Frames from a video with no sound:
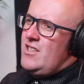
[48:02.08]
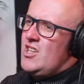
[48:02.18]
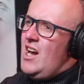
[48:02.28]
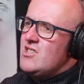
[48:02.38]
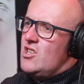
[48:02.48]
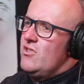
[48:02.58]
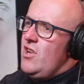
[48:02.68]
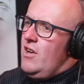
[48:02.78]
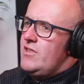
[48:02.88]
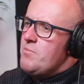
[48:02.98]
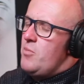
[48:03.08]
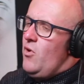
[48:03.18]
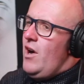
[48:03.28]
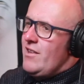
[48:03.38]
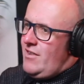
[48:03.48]
the signs are good, aren't they?
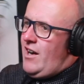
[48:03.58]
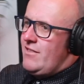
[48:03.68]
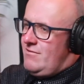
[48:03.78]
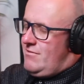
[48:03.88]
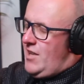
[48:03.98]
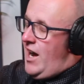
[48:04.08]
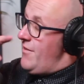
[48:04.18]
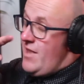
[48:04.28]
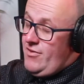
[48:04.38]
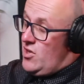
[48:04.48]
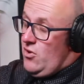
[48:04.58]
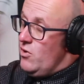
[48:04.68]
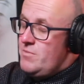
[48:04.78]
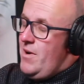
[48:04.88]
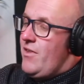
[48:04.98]
But I'd never
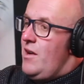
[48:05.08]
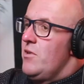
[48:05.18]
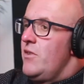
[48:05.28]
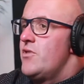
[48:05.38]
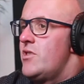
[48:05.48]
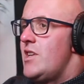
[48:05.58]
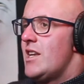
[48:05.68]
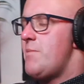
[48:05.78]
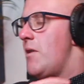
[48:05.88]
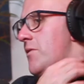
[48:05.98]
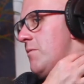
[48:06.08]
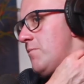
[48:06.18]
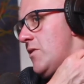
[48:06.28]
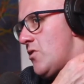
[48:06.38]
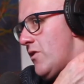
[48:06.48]
thought about that, what you've just said about
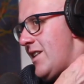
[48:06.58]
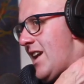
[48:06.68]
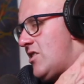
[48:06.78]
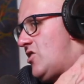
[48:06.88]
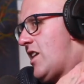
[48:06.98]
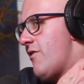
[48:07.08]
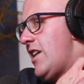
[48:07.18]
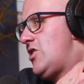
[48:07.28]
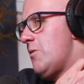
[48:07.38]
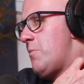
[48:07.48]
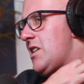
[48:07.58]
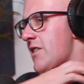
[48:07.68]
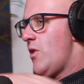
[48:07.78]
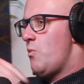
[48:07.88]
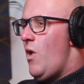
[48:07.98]
the sort of next generation. Because
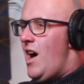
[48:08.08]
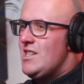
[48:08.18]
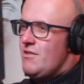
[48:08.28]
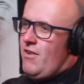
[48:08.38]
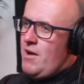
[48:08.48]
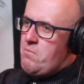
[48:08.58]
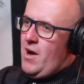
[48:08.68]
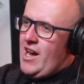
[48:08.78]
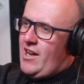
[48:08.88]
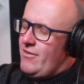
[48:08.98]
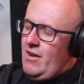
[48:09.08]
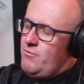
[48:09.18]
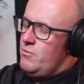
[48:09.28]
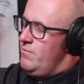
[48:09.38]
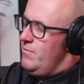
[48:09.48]
if we wind it right back, I
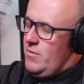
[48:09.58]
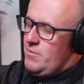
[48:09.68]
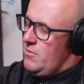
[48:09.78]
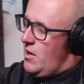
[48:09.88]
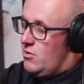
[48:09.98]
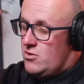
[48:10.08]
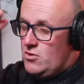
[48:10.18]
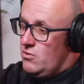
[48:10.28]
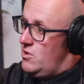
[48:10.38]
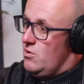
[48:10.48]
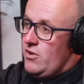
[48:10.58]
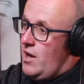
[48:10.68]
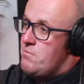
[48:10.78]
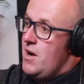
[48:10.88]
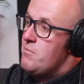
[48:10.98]
mean, I could talk to you all
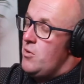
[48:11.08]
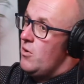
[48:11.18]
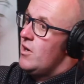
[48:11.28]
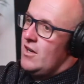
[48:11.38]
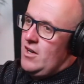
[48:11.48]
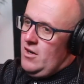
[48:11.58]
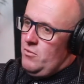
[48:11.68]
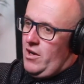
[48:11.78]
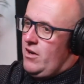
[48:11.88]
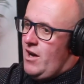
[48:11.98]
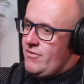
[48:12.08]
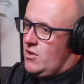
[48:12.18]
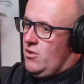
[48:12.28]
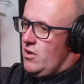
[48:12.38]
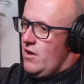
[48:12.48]
night, Bren, but we're gonna have to
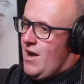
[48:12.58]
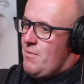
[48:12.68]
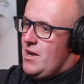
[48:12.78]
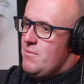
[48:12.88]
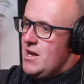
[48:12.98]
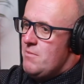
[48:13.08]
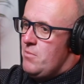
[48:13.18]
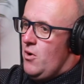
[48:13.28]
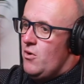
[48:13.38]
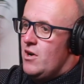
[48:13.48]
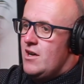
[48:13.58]
call it a wrap in a minute. But